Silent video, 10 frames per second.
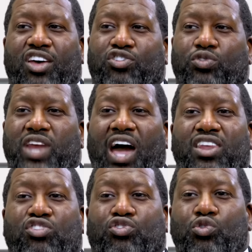So now
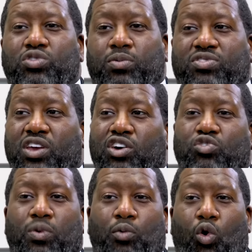they screwed
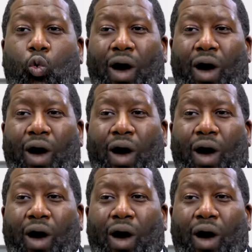themselves when more